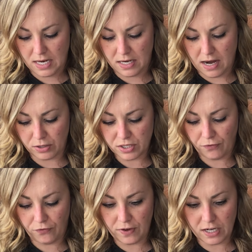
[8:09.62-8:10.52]
Now to
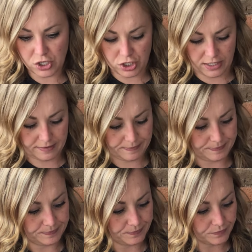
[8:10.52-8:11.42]
finish it,
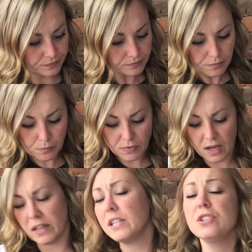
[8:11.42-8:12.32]

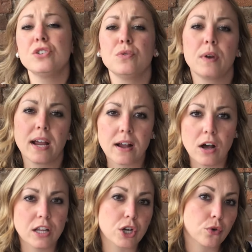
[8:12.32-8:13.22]
I like to do what I
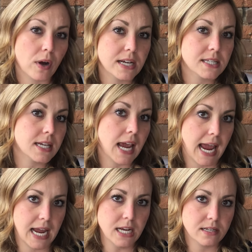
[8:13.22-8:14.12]
call a crazy
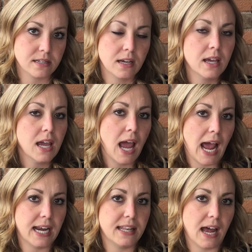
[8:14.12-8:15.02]
8,
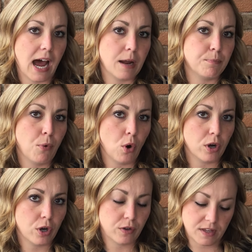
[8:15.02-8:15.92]
and I
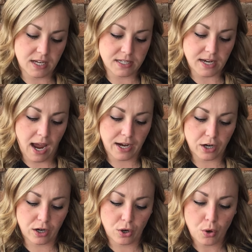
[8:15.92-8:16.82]
border the
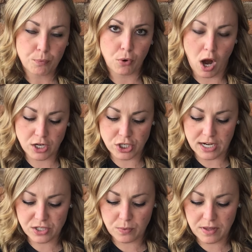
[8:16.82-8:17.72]
entire
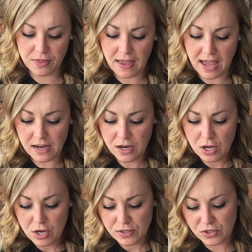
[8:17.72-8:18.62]
project with that.
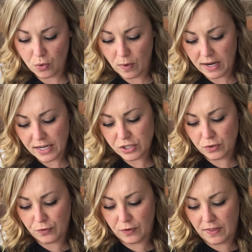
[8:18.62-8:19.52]
So what I
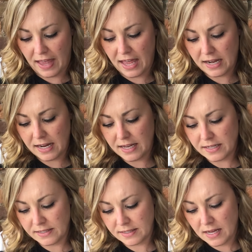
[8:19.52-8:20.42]
do for that
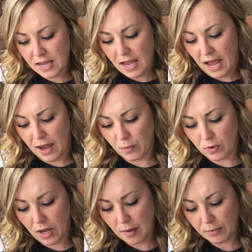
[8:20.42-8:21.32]
is I will
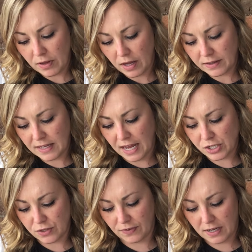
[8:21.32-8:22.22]
come along the
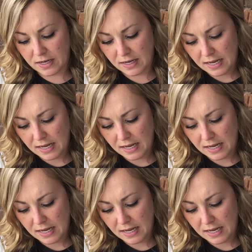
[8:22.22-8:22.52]
edge of it